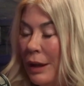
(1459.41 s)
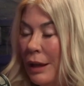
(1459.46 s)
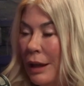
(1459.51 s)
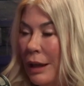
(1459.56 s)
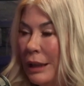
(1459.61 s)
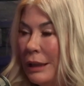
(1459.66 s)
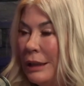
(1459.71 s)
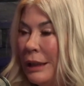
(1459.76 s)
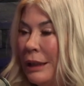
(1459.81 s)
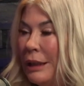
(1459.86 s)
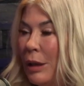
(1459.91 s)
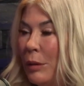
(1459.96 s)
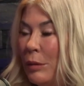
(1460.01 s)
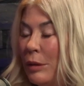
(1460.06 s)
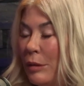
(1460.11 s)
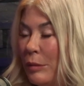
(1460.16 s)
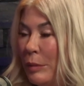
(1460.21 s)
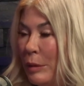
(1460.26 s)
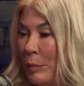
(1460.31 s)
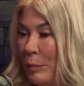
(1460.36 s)
I think I would
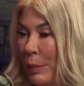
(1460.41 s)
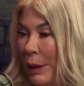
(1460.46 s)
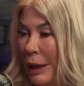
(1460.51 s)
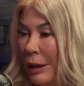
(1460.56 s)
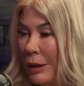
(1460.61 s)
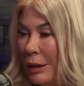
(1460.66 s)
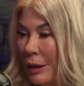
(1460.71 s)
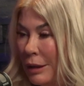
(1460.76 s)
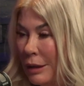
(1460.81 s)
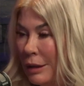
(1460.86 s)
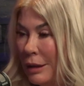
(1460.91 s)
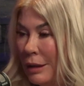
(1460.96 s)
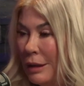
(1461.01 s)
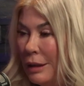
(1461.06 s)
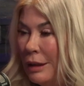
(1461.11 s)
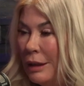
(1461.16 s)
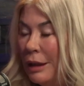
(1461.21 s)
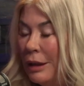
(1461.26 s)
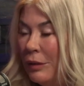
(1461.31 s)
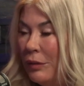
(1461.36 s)
have been better
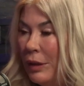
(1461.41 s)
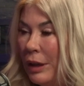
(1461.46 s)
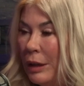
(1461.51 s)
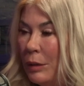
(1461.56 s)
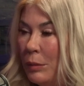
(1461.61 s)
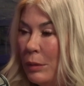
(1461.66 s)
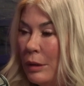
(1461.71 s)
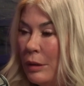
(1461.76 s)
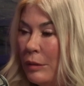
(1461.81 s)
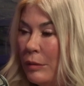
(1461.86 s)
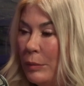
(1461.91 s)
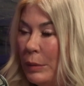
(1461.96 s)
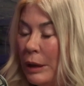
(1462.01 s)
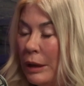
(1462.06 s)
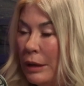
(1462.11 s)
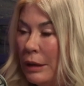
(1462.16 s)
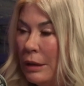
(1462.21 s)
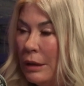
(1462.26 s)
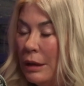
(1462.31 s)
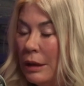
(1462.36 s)
if I would have
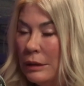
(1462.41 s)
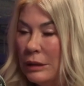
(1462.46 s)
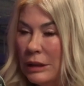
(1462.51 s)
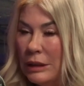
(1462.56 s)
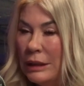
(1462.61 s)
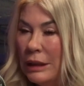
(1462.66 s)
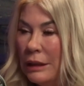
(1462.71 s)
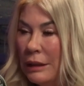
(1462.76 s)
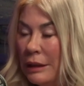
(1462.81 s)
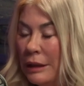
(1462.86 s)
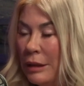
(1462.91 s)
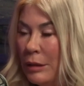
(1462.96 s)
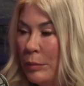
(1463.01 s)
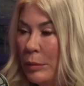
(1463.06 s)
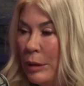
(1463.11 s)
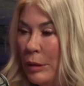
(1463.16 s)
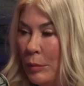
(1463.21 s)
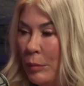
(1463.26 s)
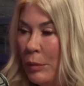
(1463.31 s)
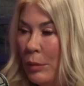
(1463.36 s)
been just a little
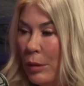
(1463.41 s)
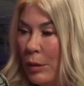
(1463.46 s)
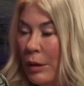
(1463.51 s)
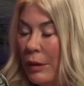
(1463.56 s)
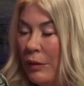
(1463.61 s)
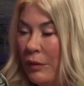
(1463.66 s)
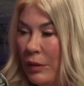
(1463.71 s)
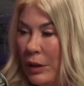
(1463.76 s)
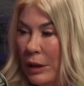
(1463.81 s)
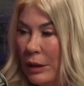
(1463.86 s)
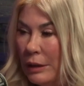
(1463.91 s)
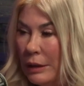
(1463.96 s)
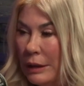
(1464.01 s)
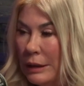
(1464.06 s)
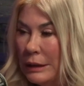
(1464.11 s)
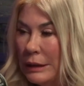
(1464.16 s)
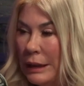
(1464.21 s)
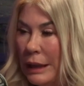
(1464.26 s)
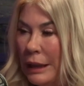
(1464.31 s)
bit more fearless,